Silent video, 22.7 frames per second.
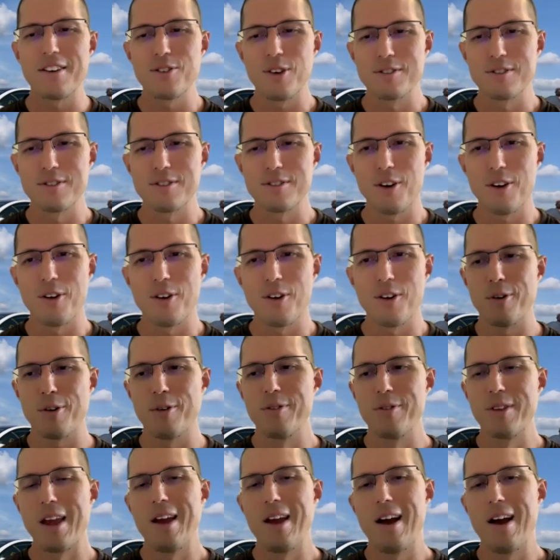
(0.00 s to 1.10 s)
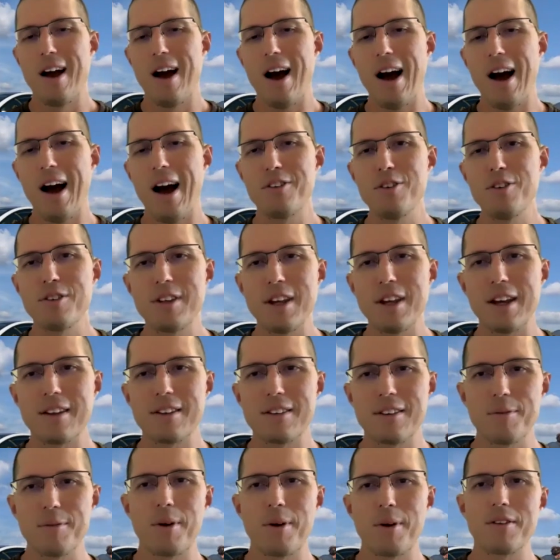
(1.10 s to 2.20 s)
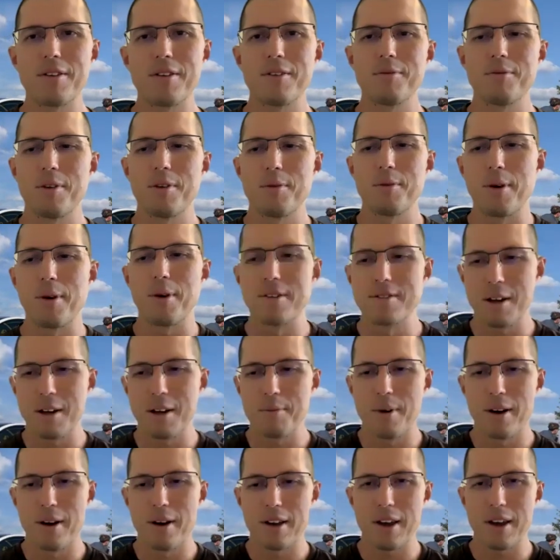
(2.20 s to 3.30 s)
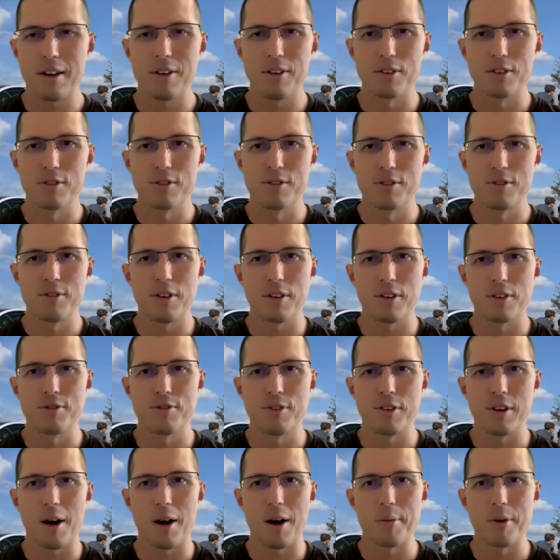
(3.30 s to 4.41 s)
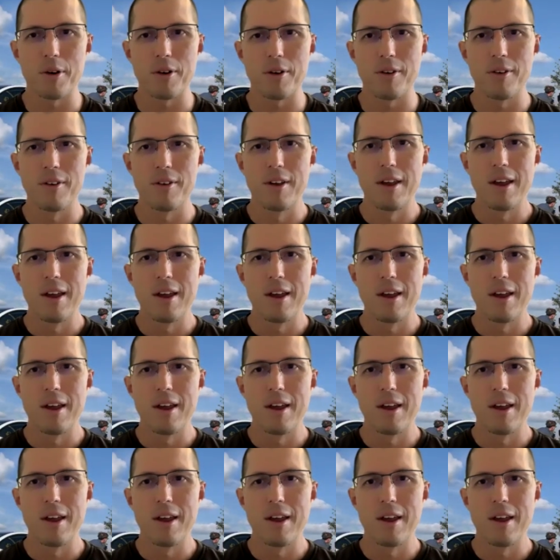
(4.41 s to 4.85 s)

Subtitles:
So I do think the Mustang Mach-E looks phenomenal.